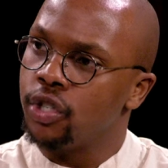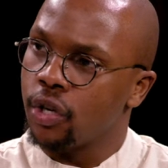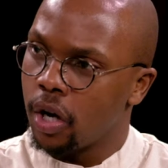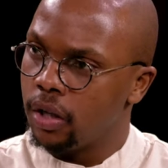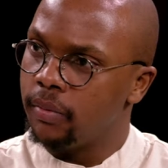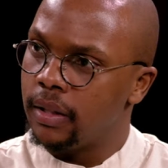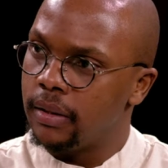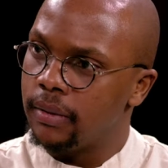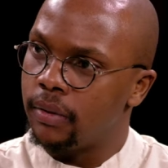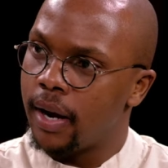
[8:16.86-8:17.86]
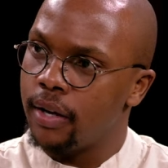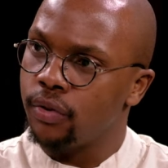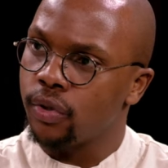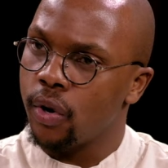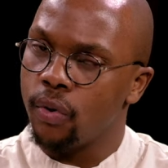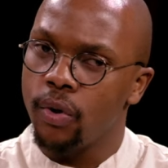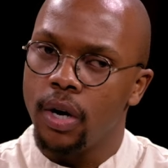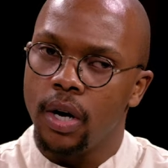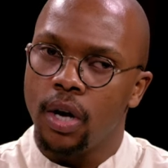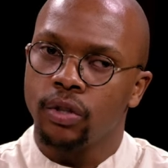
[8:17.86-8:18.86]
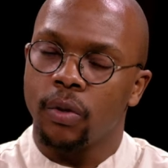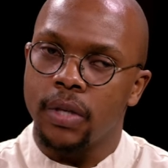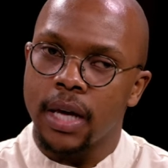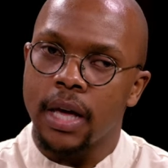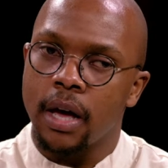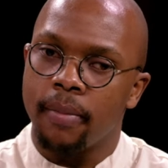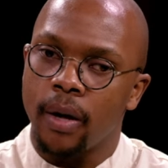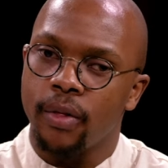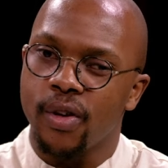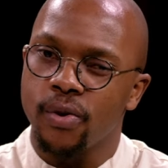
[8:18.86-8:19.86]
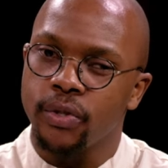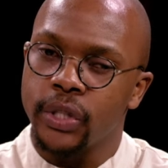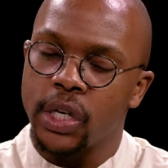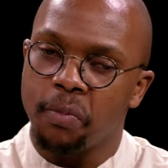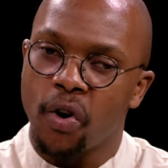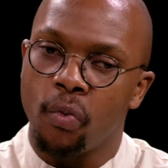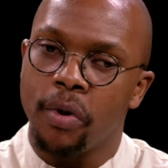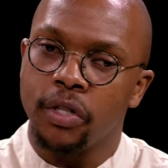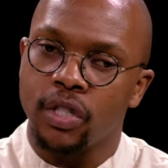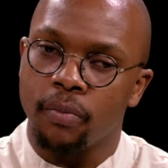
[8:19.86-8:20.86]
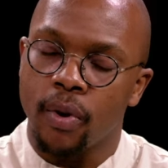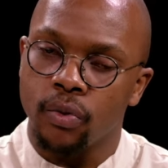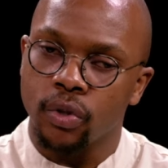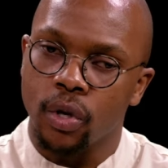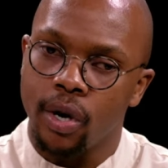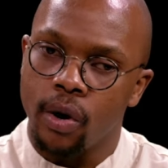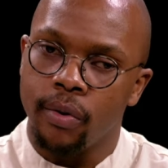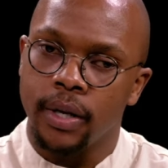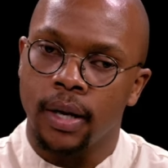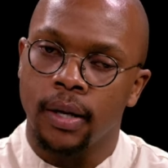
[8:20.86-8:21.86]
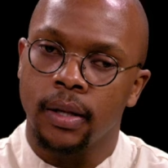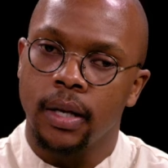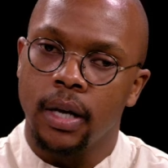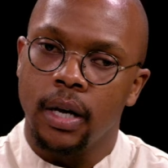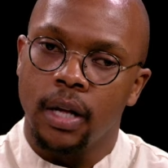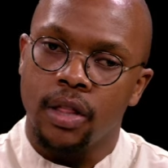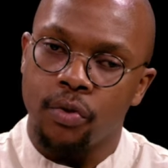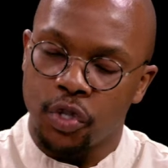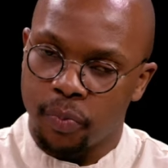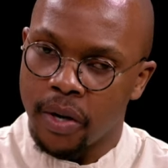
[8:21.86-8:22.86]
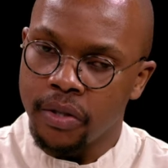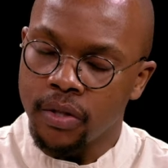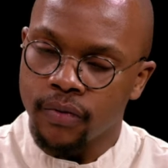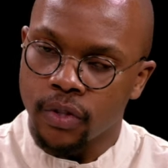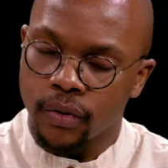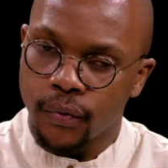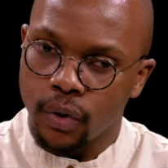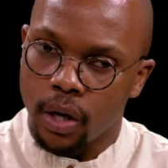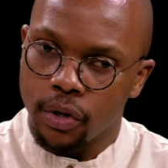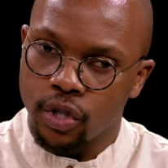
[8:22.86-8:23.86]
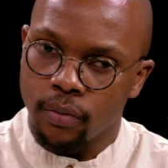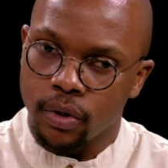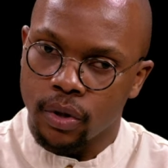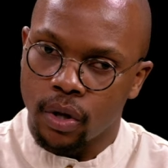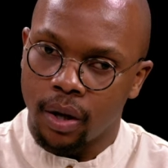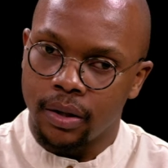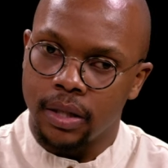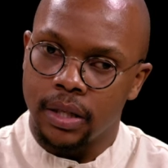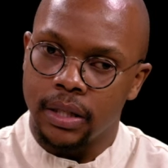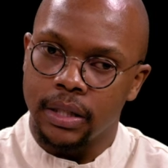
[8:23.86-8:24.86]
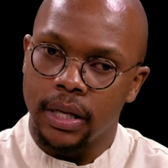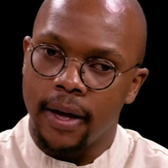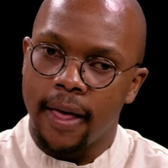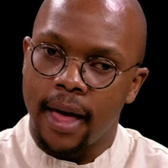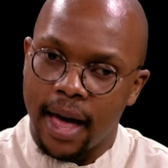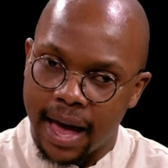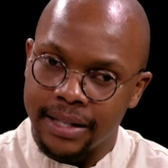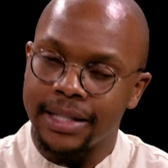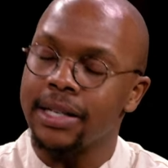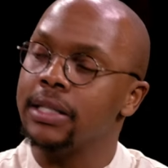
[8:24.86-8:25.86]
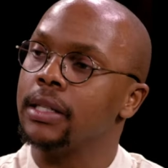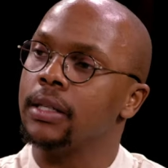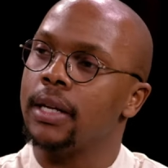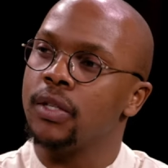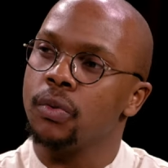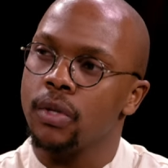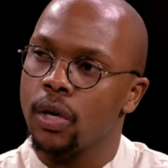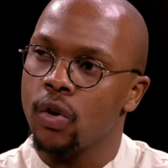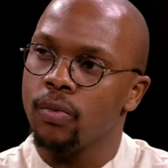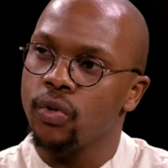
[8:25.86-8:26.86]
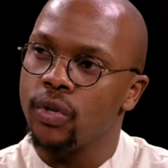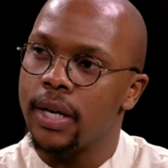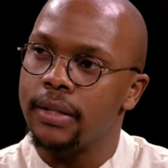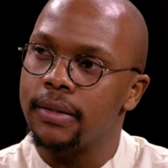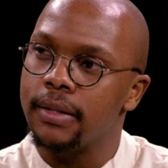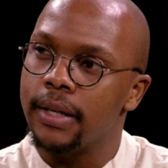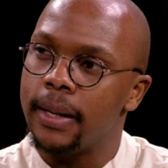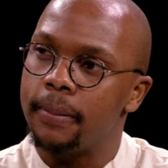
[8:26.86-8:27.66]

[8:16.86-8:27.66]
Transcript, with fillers: economy, mm-hmm. right? So, mm-hmm. so thinking about those three moments, the post-colonial, the responsiveness of scholarship to the continent as it articulates with the global trends, yeah.